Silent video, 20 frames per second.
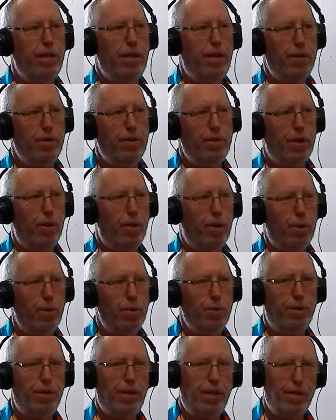here's the
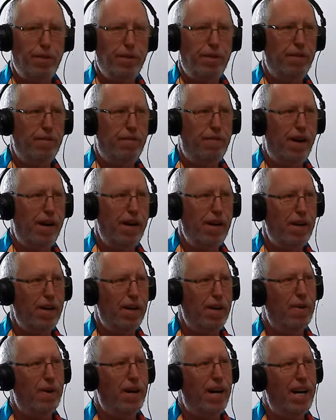hose, there's the fire, go
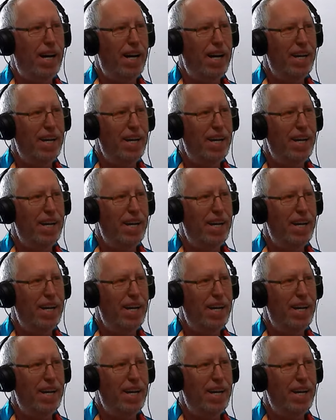at it.